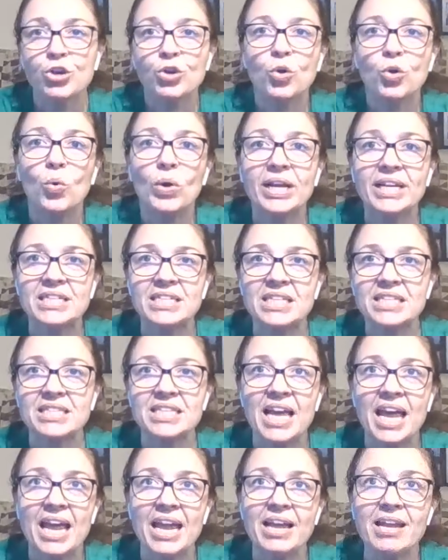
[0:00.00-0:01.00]
you're going to
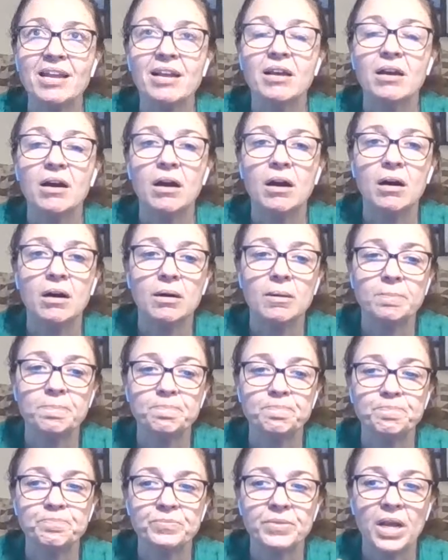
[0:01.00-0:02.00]
take
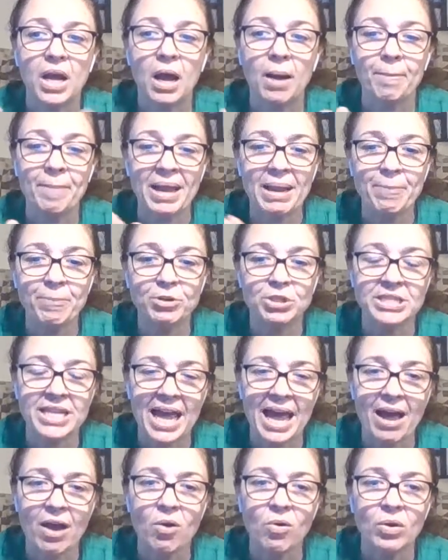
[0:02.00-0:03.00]
a paper
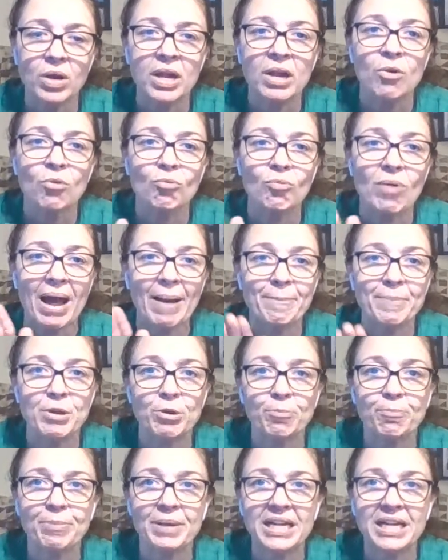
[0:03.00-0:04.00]
towel, wrap
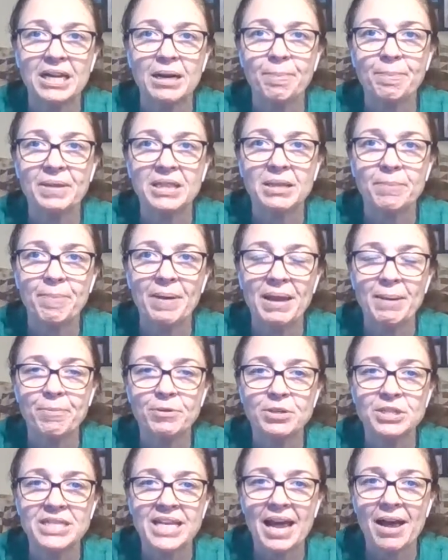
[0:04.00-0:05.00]
your bean up in the
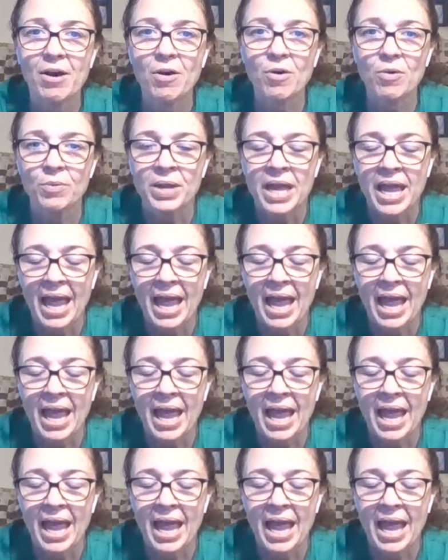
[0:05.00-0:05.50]
paper towel,